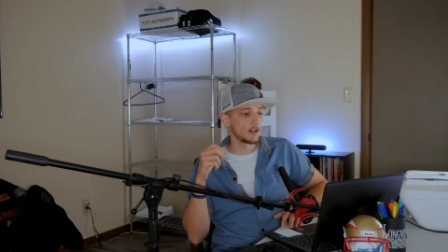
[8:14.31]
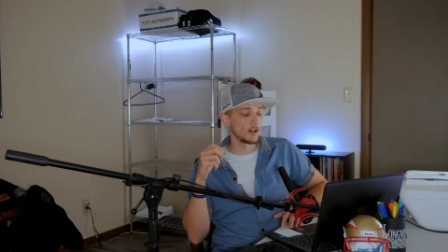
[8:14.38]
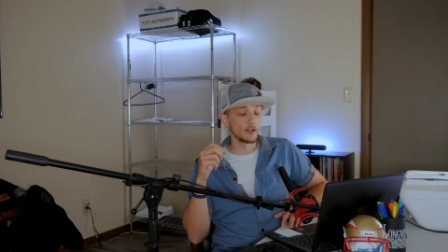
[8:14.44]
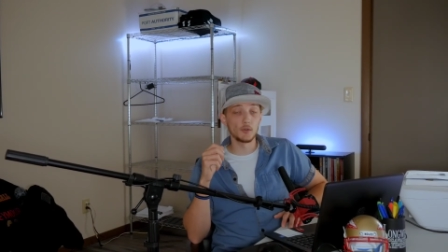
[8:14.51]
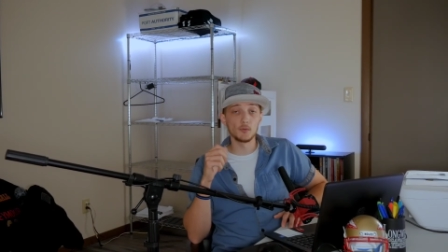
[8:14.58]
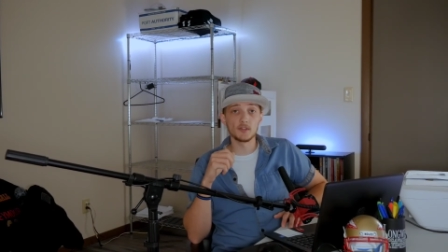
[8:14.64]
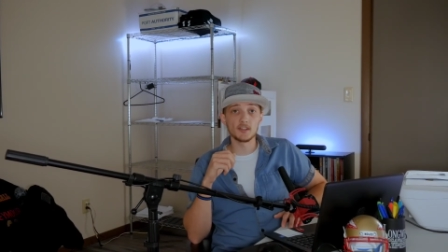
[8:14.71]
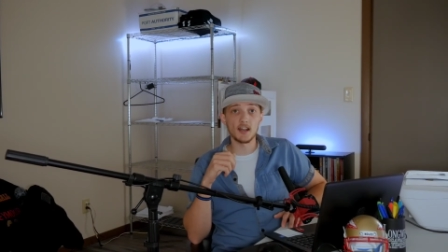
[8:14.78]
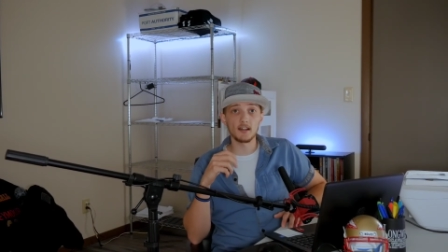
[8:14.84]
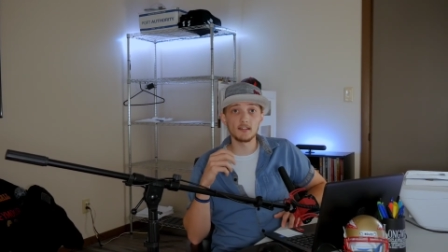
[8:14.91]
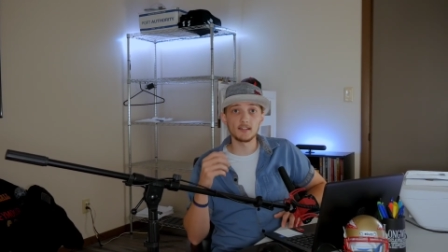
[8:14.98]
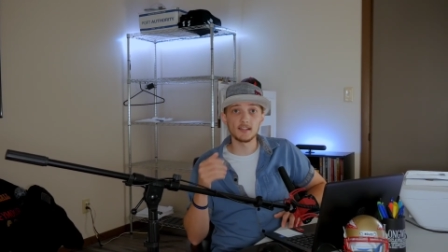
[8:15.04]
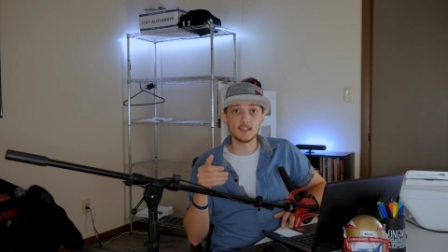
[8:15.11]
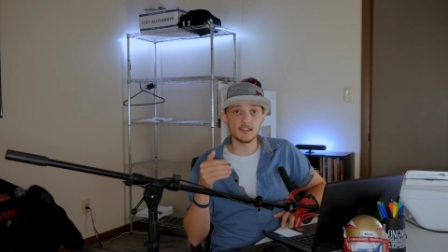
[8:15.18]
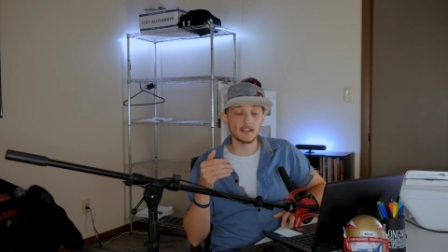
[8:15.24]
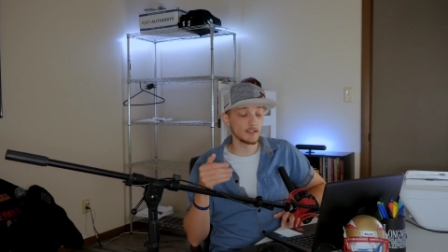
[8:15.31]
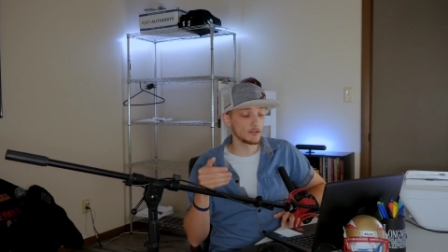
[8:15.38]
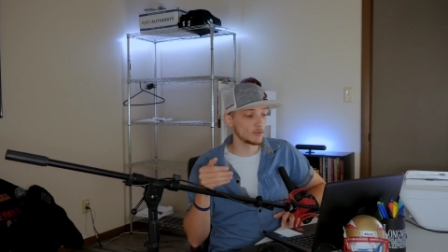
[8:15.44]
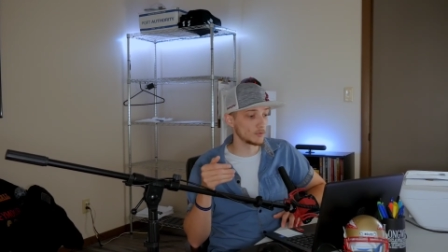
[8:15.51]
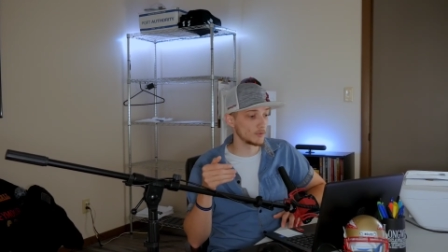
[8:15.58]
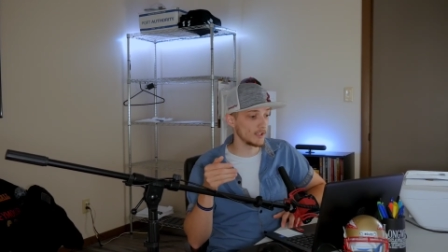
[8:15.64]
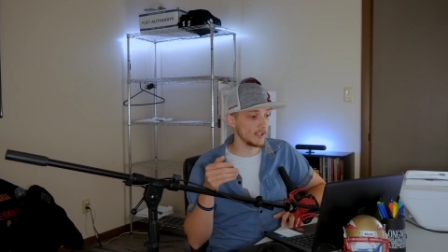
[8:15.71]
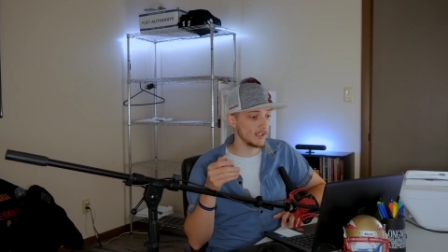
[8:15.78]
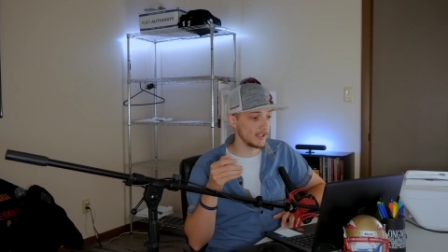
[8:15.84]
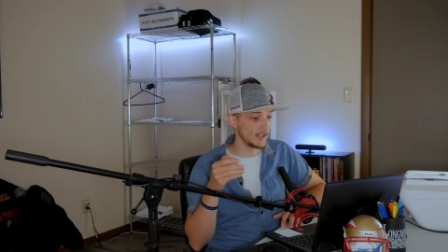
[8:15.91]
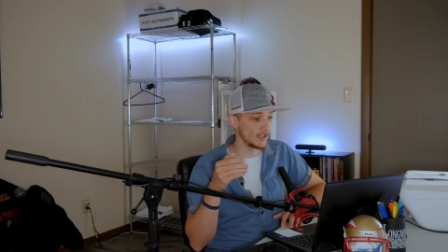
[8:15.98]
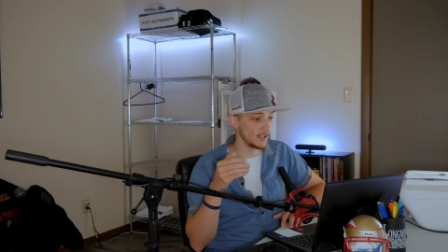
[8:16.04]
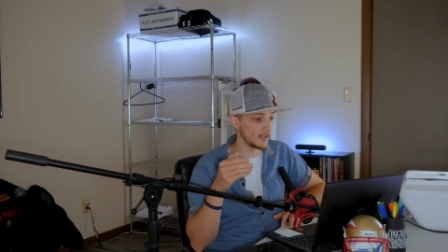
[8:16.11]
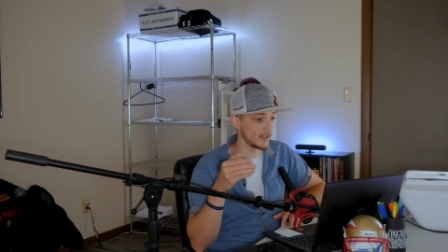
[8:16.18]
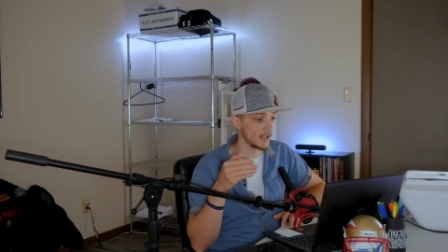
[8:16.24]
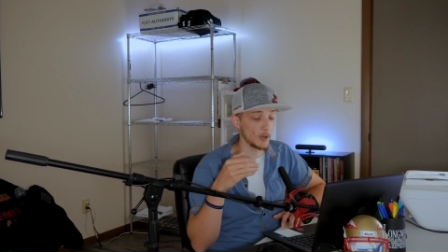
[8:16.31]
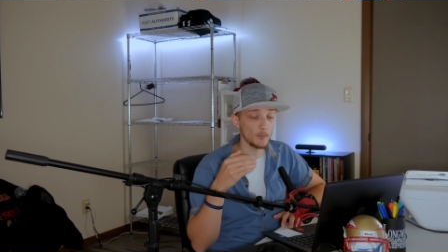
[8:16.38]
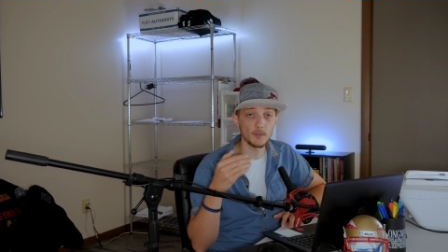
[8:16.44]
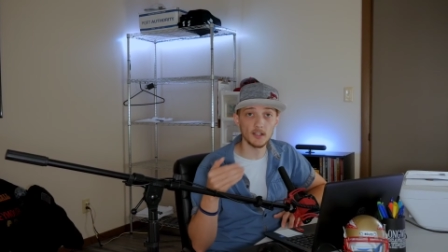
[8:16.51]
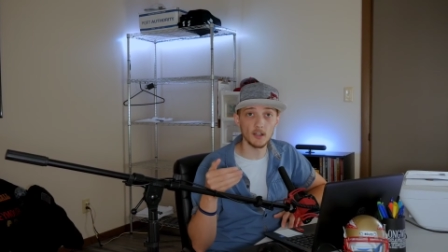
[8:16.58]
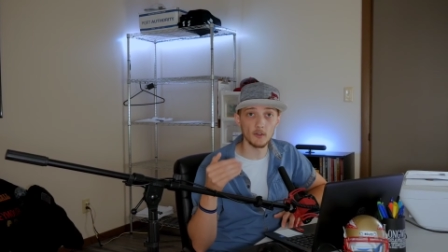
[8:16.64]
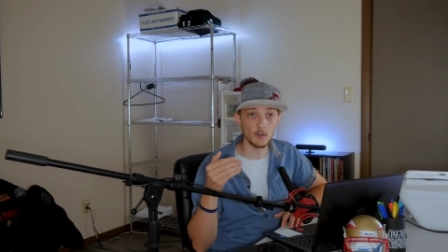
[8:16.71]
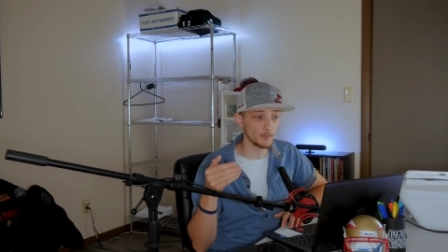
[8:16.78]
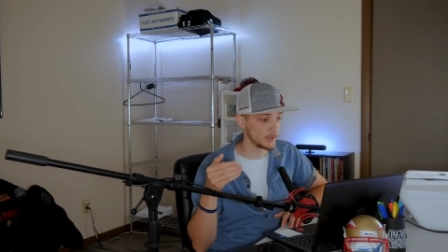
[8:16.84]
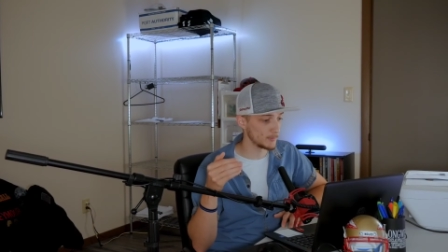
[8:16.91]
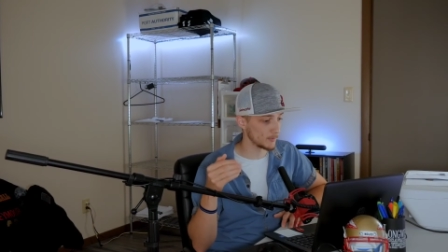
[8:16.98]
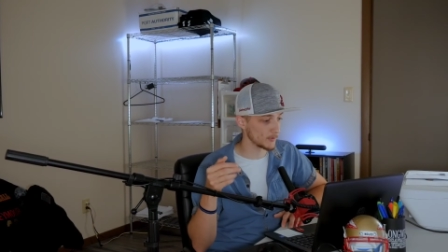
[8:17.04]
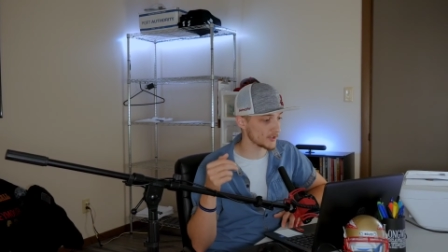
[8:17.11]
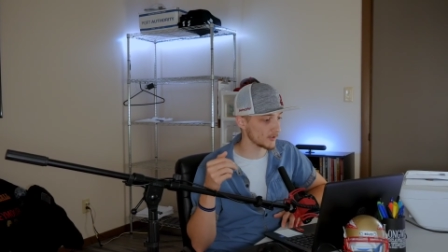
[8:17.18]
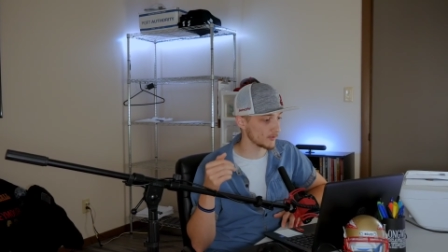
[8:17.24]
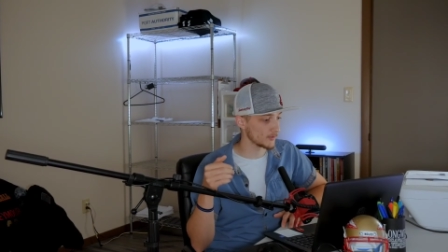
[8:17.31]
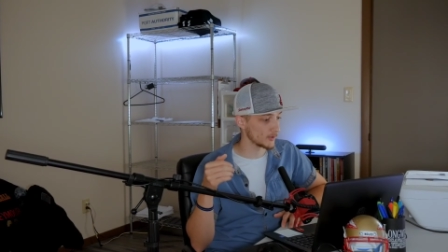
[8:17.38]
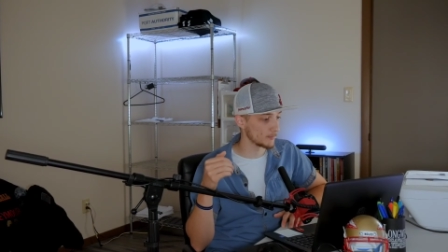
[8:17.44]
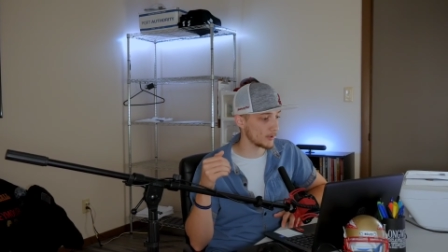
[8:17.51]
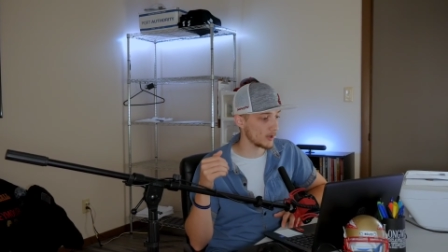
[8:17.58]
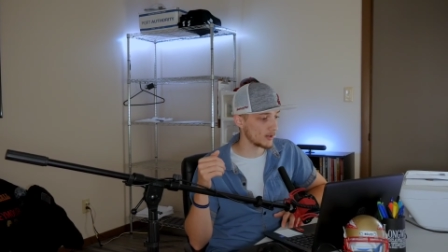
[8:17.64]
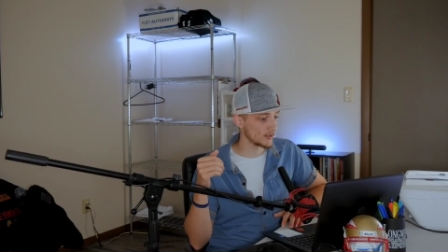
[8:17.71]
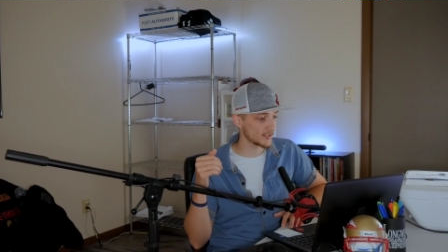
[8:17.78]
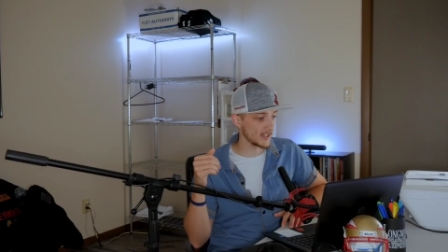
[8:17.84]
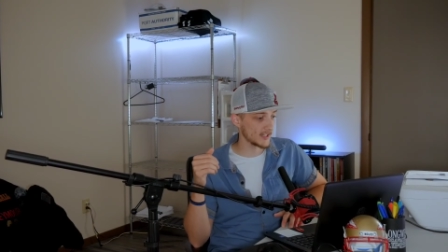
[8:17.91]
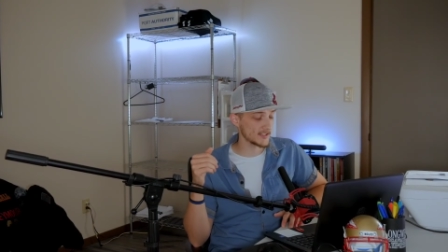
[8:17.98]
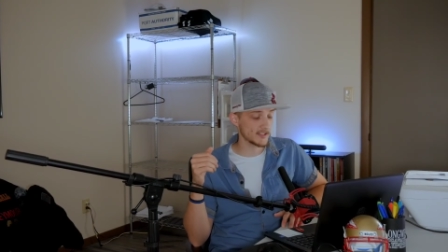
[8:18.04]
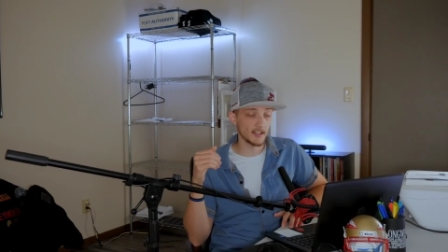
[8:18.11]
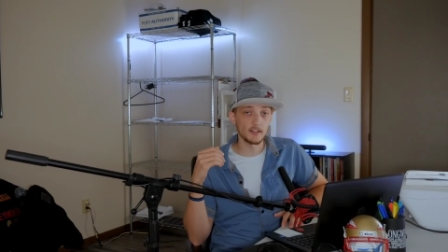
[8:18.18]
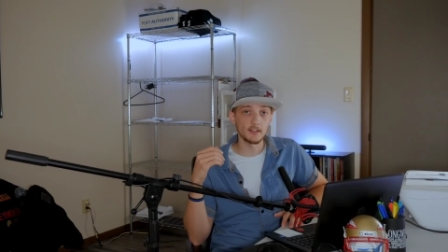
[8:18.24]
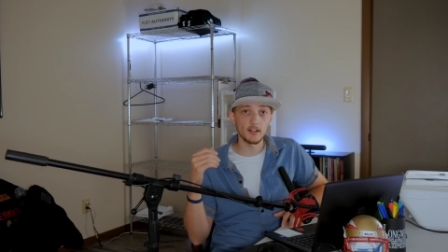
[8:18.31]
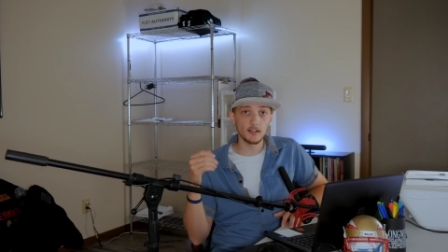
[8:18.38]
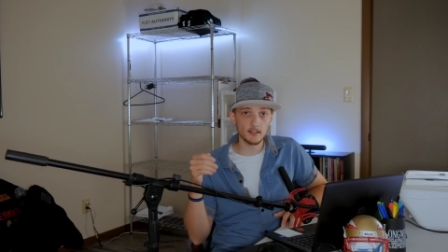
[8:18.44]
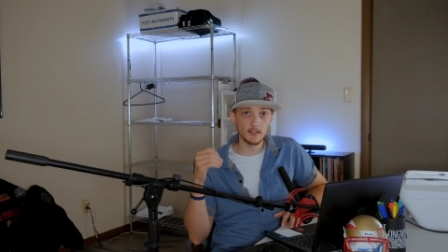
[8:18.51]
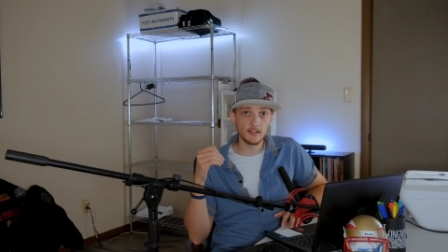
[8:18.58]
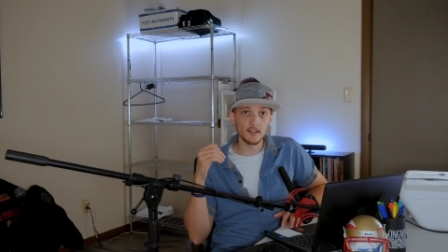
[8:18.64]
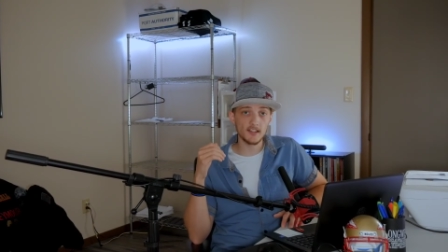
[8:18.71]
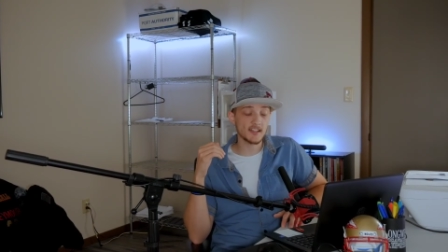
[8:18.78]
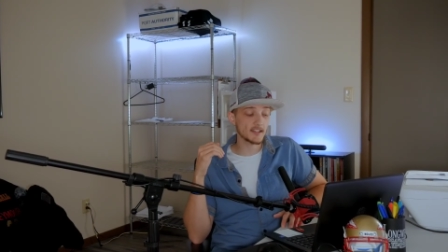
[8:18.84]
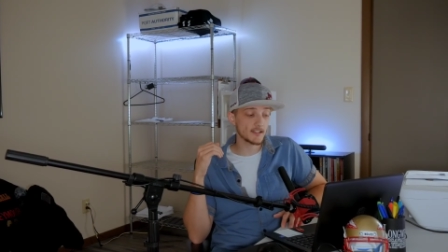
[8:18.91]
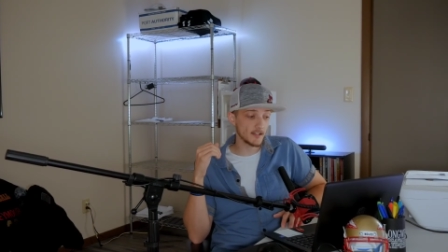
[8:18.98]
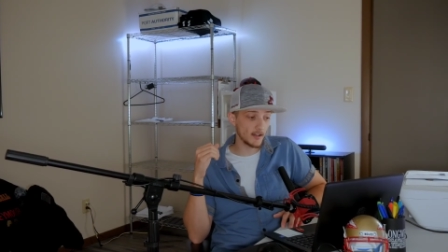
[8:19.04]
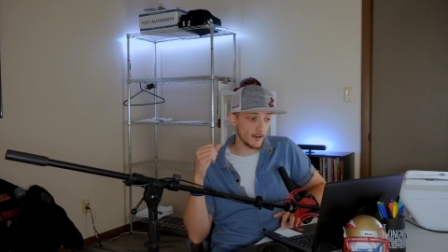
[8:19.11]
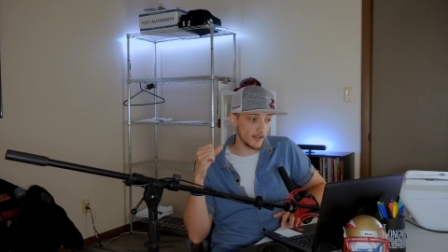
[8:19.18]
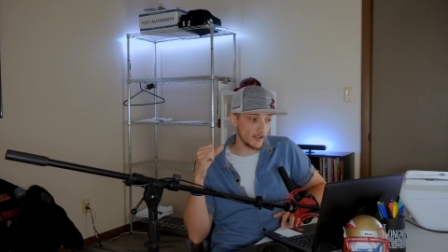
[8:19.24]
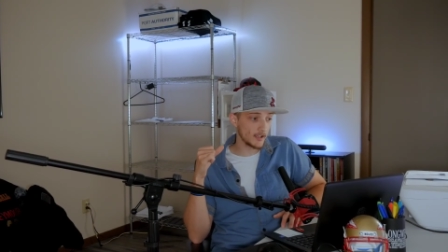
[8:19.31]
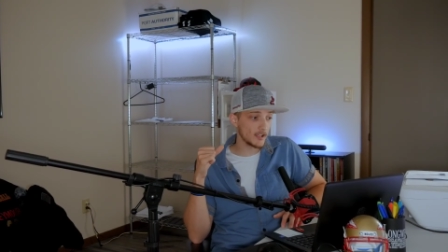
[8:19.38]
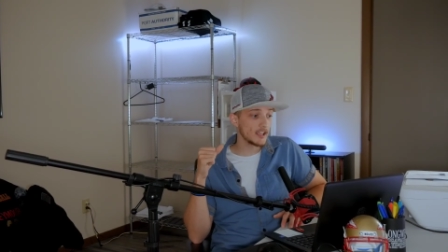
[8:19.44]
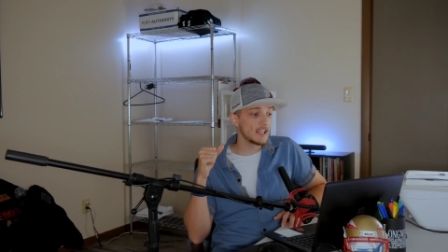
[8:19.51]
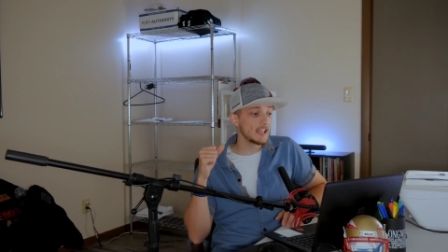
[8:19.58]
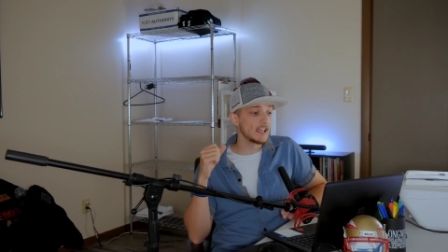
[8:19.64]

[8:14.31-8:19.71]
who is highly skilled in helping other people start their podcast, conducted a study,